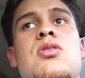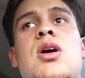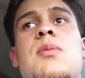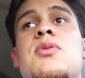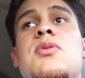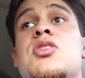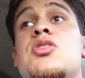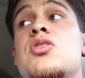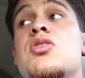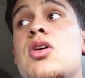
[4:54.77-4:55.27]

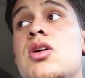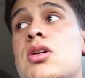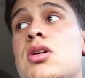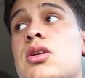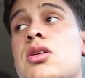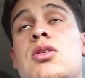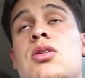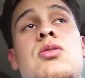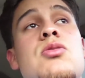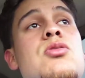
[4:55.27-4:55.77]
I'ma
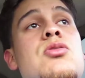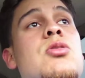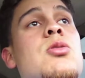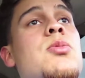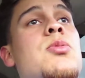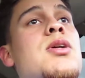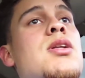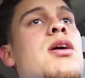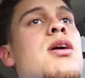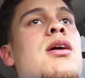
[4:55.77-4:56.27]
start
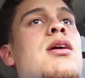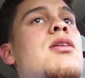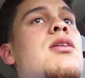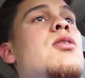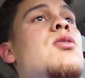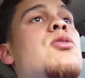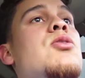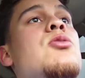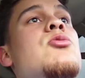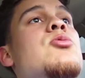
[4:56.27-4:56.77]
YouTube and I ain't
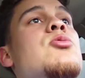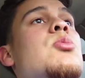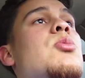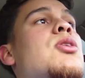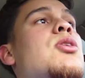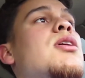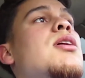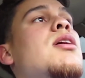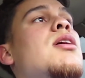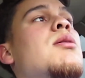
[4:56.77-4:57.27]
no
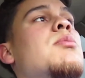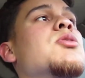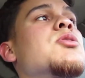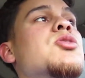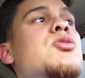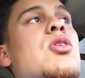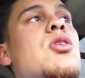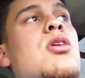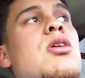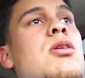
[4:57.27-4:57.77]
YouTuber yet. I'ma
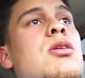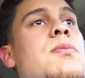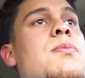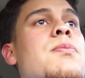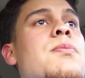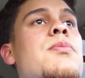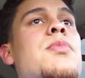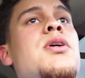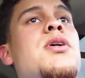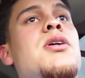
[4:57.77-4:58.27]
start,
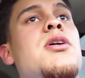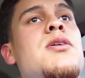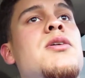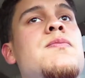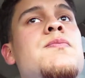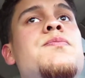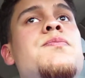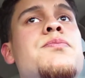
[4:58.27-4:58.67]
but